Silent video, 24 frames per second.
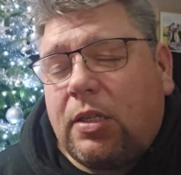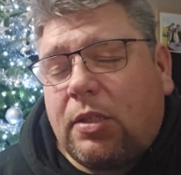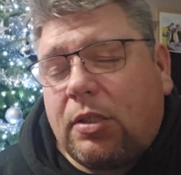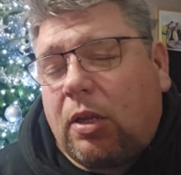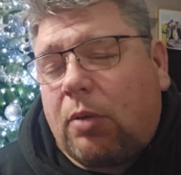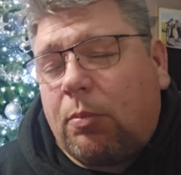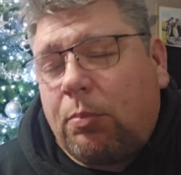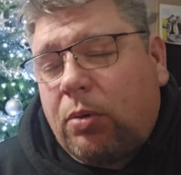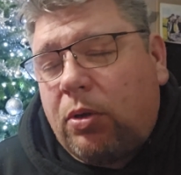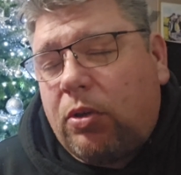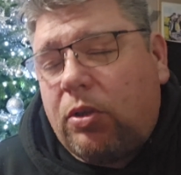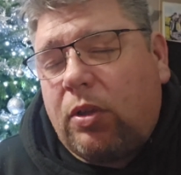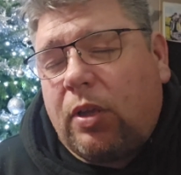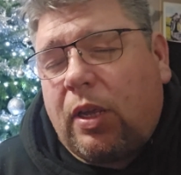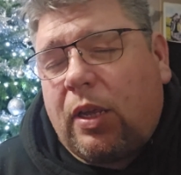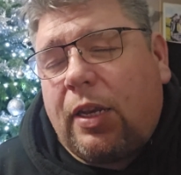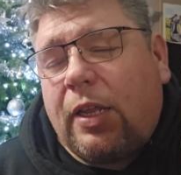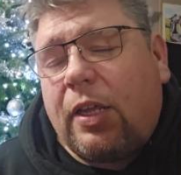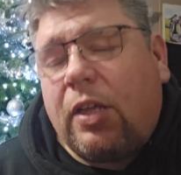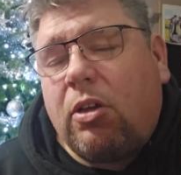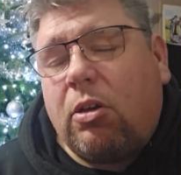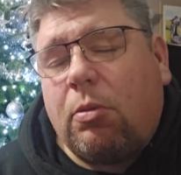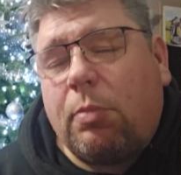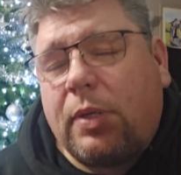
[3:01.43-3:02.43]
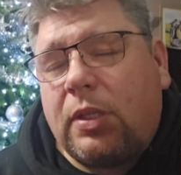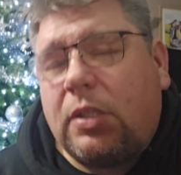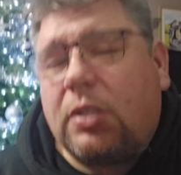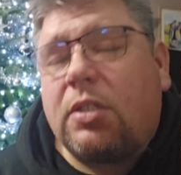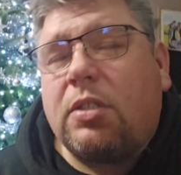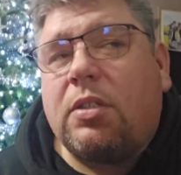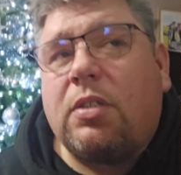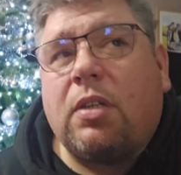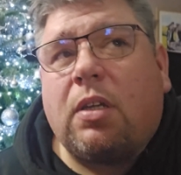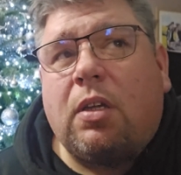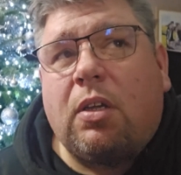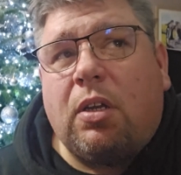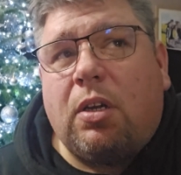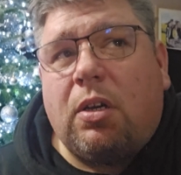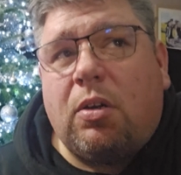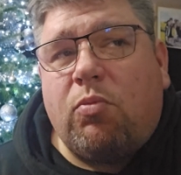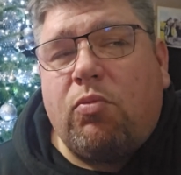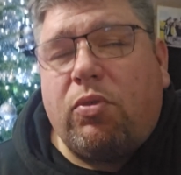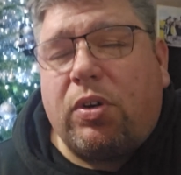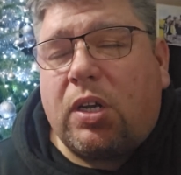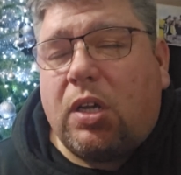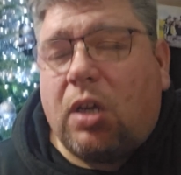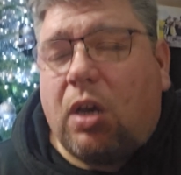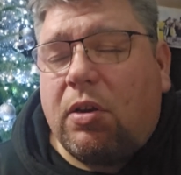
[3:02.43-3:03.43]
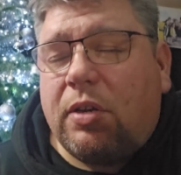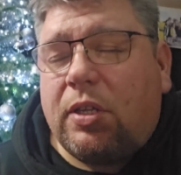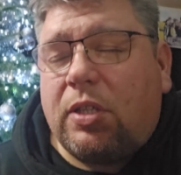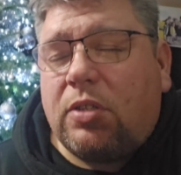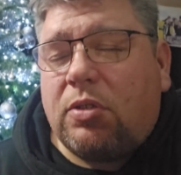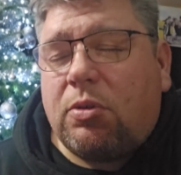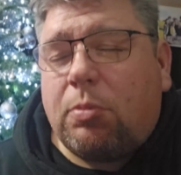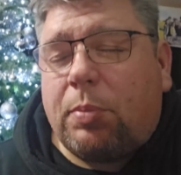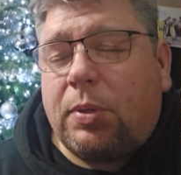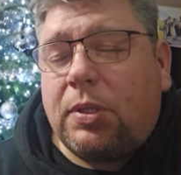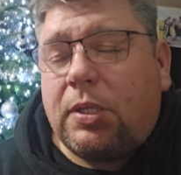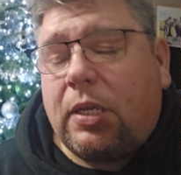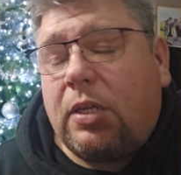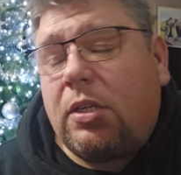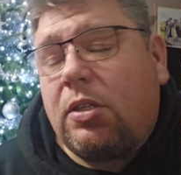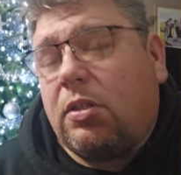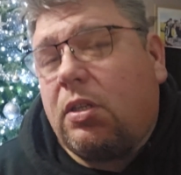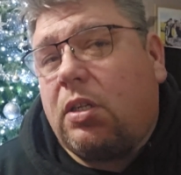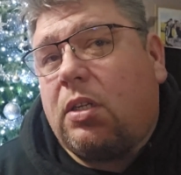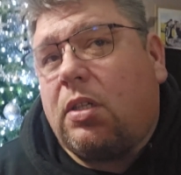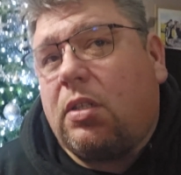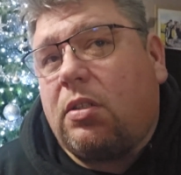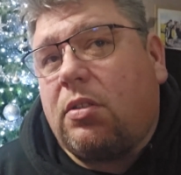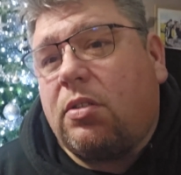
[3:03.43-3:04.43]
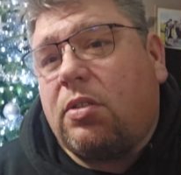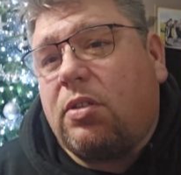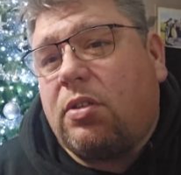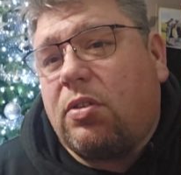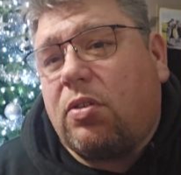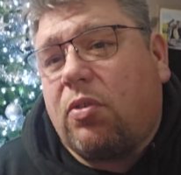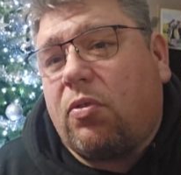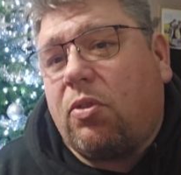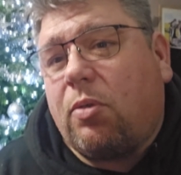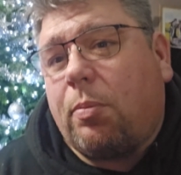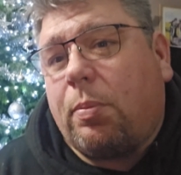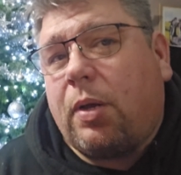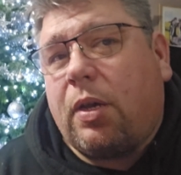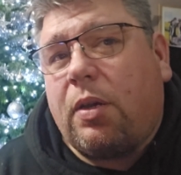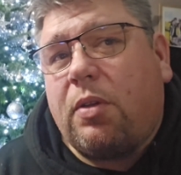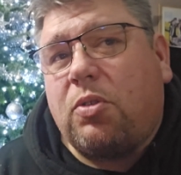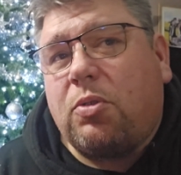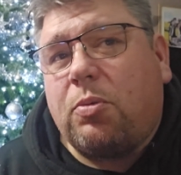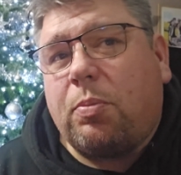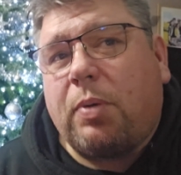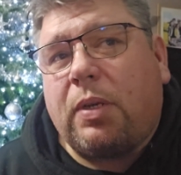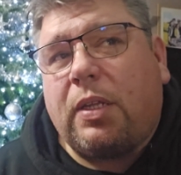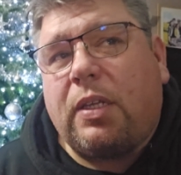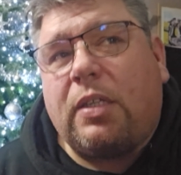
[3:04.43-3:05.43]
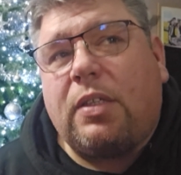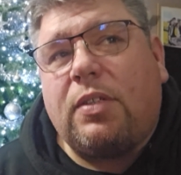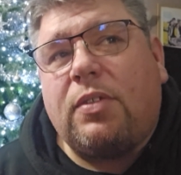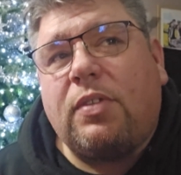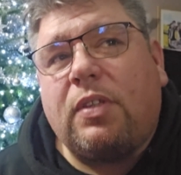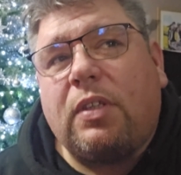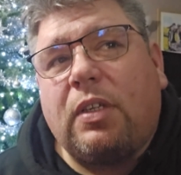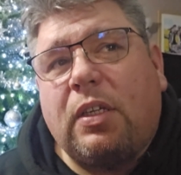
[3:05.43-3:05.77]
don't put any comments regarding to potential answers on the post, please.